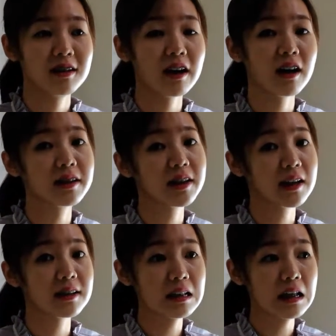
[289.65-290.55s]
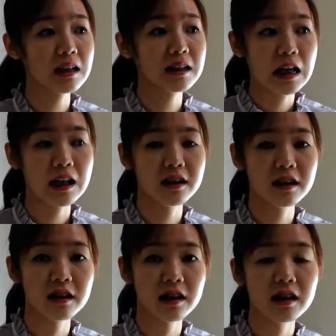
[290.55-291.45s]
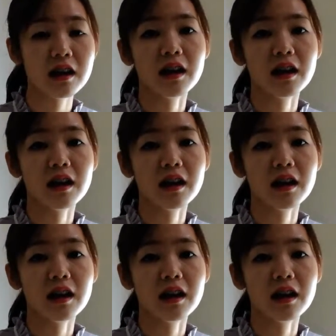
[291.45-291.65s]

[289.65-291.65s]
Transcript: Yeah, they can see it, they can hear it,